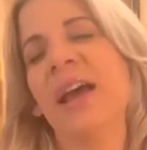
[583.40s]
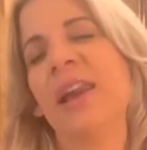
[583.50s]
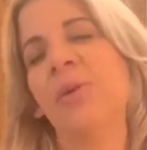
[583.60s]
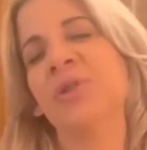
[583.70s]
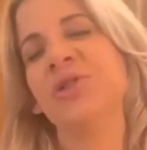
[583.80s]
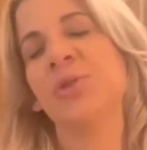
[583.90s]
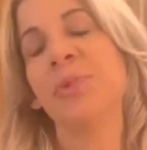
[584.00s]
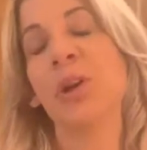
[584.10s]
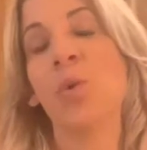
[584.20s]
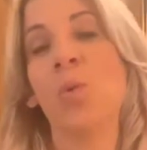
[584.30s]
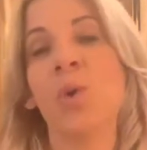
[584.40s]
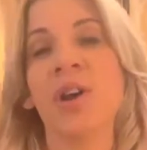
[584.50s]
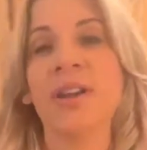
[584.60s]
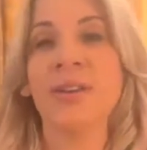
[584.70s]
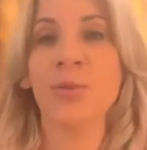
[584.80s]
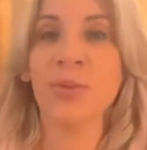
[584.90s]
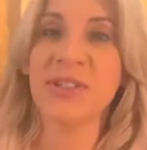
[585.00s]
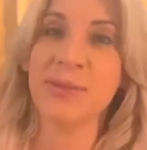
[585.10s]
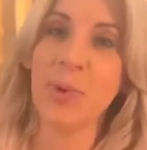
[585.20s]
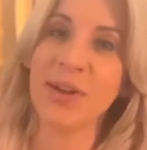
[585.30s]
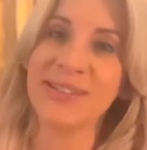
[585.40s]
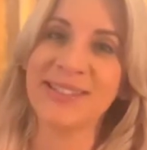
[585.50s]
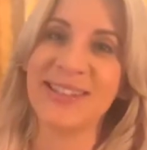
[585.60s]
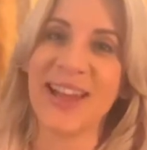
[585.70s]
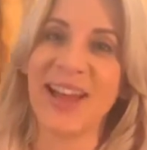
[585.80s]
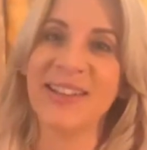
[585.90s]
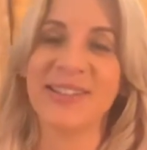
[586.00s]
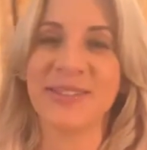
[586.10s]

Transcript: And I want you to pick one response to that